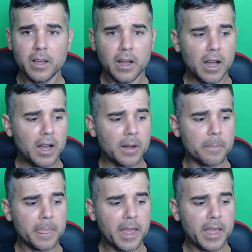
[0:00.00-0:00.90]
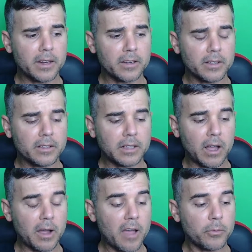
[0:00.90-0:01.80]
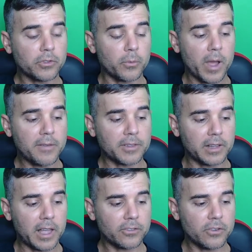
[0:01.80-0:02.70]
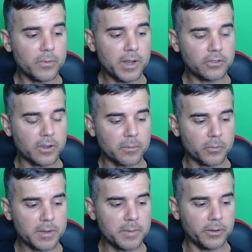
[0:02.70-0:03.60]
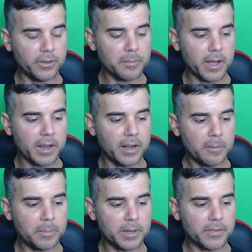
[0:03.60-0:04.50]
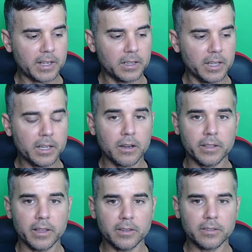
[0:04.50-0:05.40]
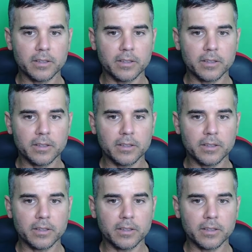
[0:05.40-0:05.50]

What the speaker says: And now I was away for the last 2 weeks, so I'm rebuilding mine up. But if I click on this,